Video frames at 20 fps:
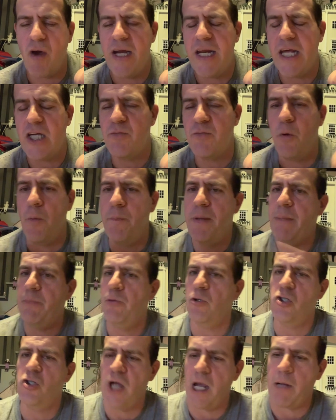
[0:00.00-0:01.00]
He has to put people
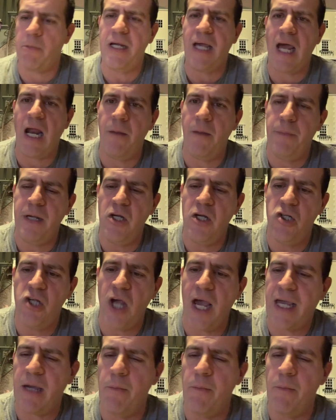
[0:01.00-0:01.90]
in check when he got to be in check.